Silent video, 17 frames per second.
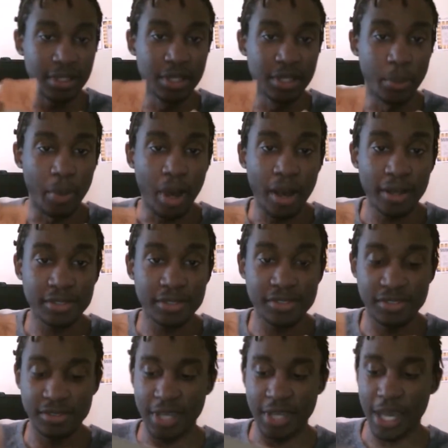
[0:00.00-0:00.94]
in the
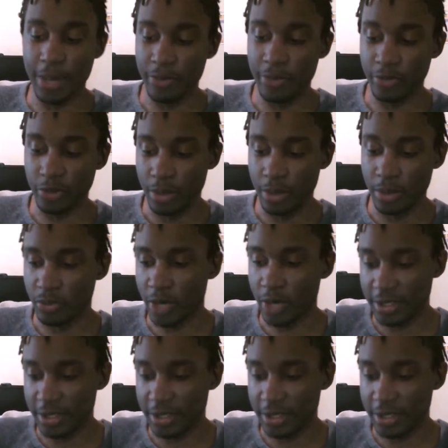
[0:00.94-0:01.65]
box, came from